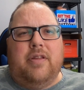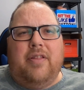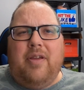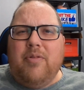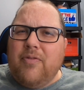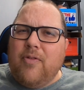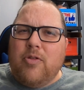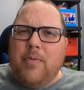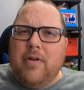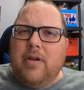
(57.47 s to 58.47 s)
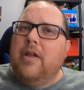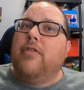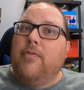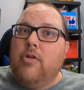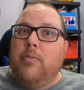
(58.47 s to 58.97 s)
Did I say it was a first print? It's
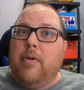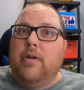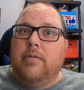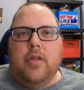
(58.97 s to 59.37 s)
first print.